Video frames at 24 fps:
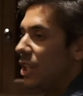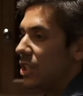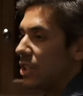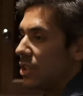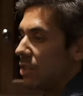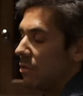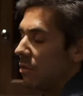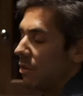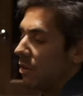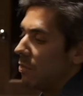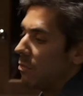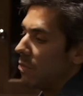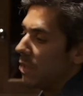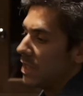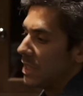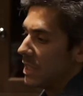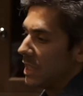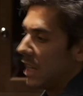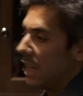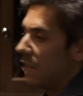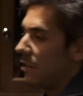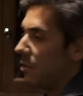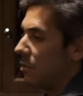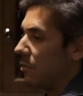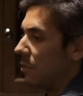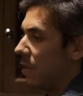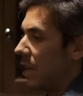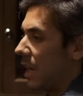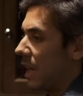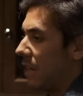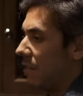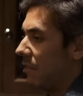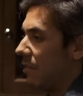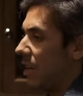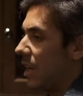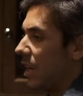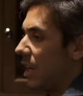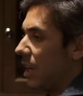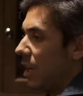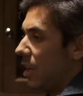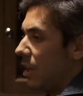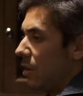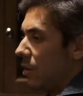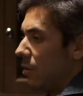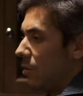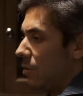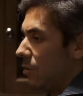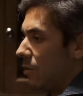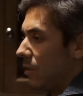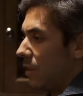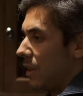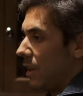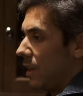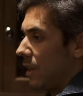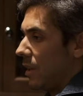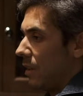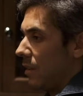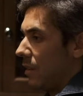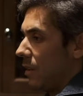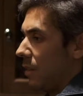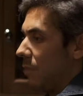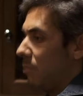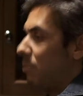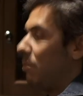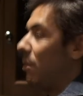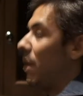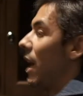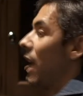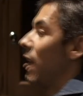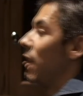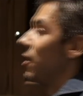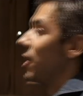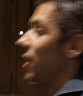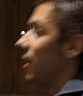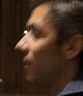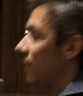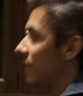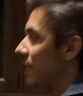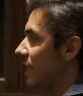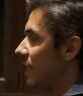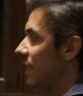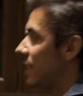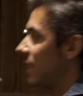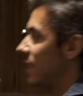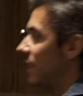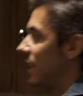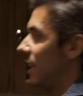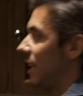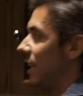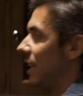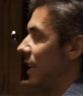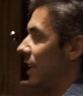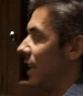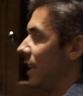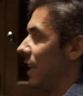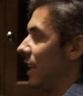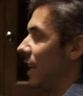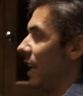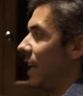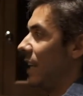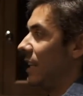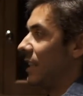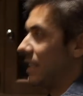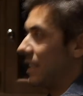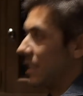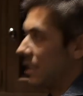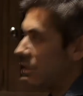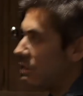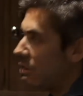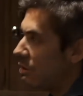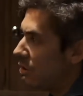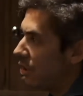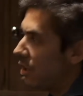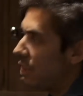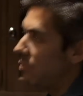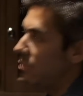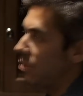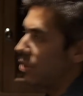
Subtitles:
So on the one side, you will have all the pioneers in technology,